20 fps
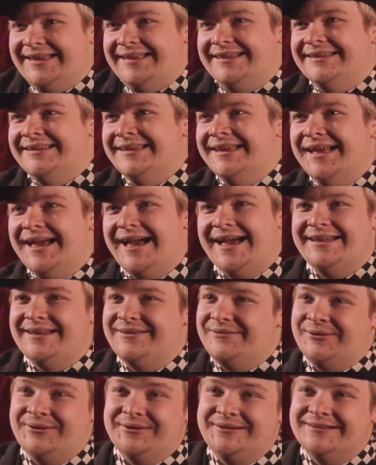and I
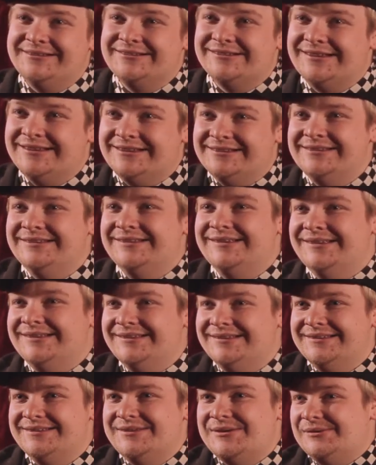never heard his kids
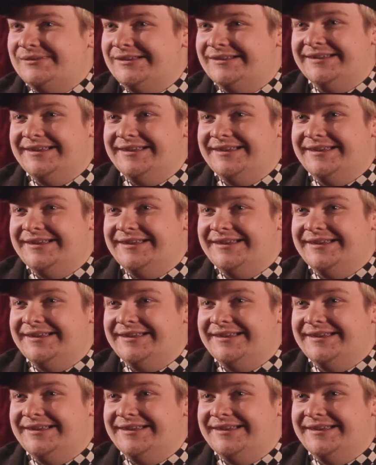use